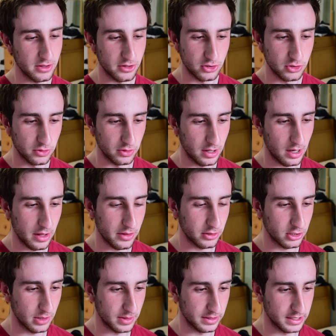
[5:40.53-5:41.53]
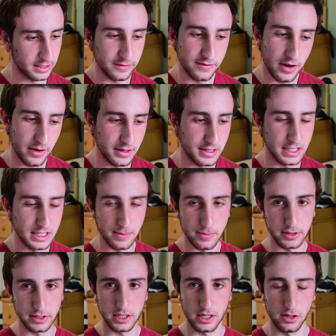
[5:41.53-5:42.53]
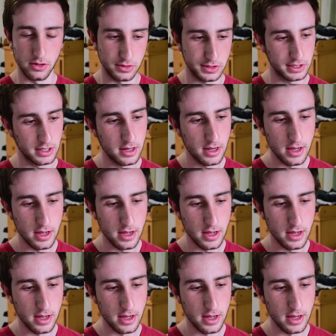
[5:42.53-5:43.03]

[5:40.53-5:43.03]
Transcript: other terminals, it's very simple to use.